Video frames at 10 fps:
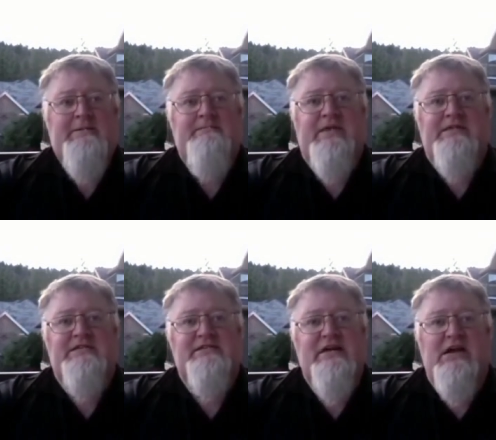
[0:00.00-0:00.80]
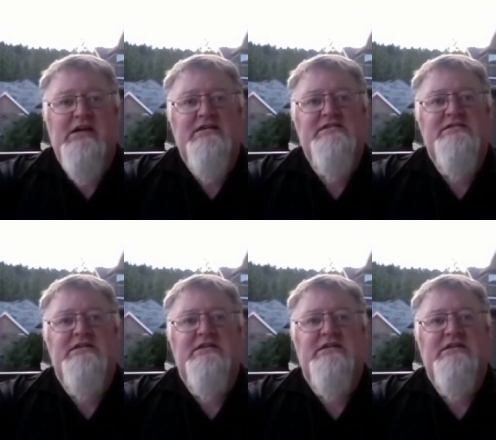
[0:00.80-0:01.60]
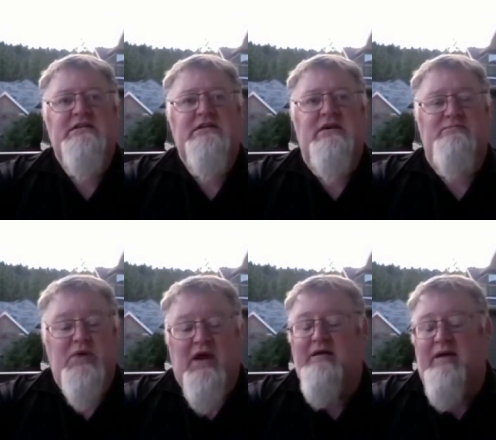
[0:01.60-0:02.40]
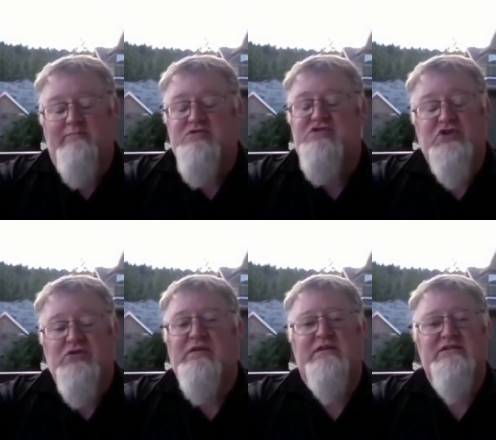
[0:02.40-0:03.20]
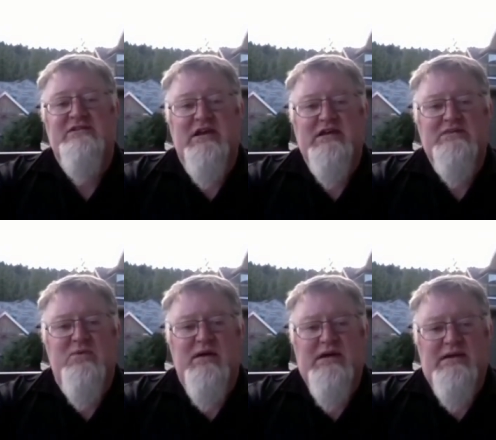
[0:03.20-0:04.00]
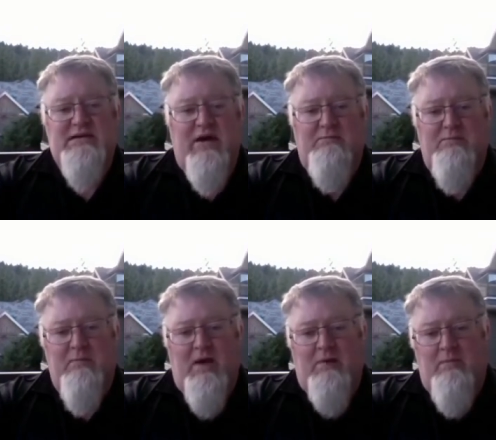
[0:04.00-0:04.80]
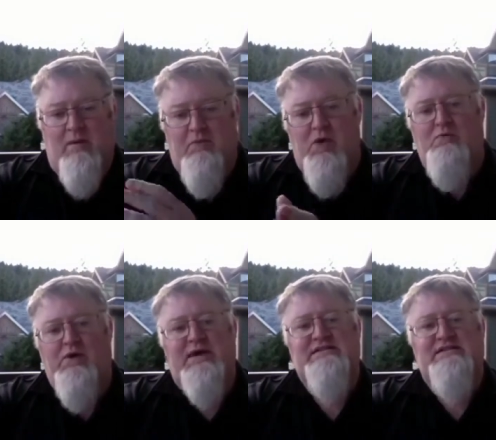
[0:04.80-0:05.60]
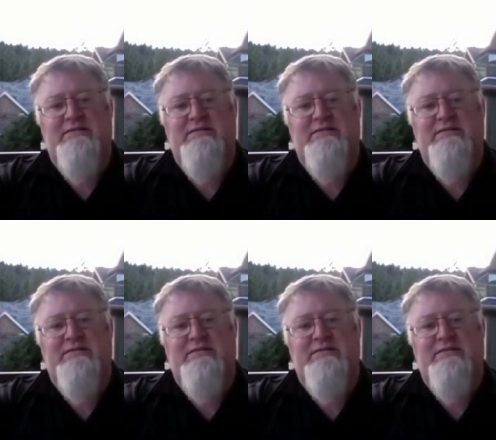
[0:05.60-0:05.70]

that the signs, I'm, pre I'm sure that the signs why he ap ap appropriates them